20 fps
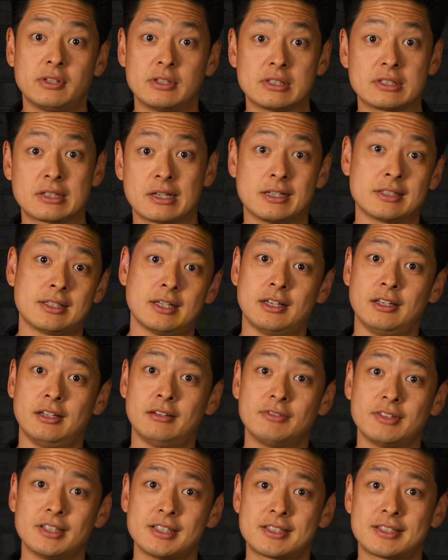discuss any
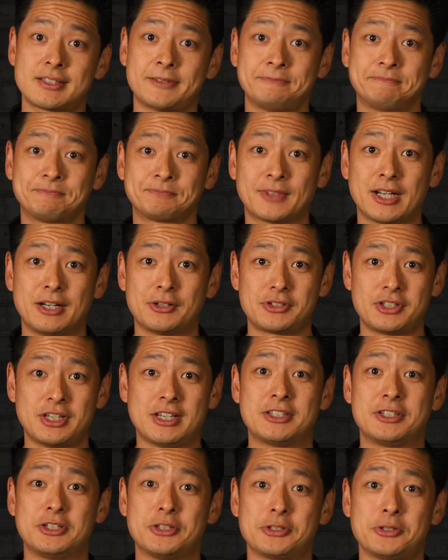of this. I'll
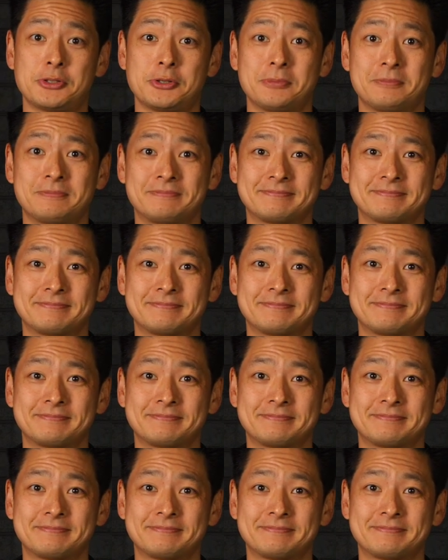chat to you soon.